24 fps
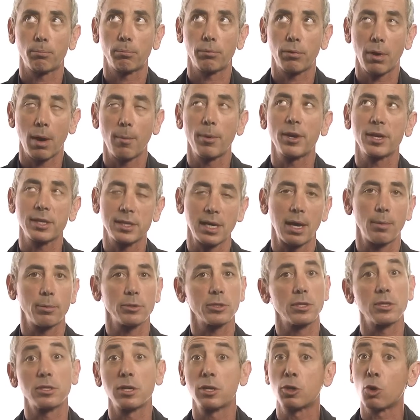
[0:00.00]
prominent
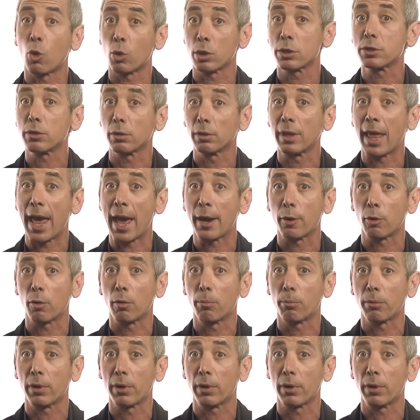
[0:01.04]
examples is the dorsolateral